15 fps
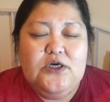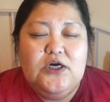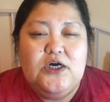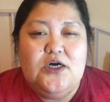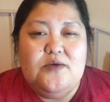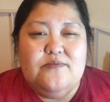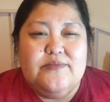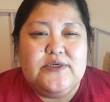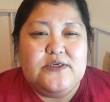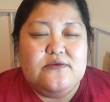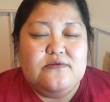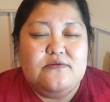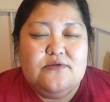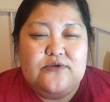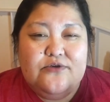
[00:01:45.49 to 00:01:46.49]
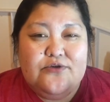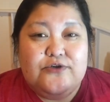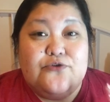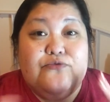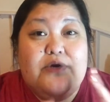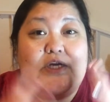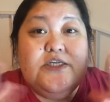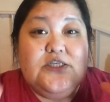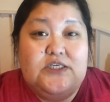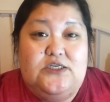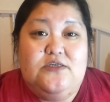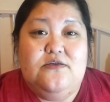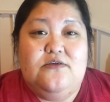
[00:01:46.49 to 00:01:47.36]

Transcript: Um, you're directing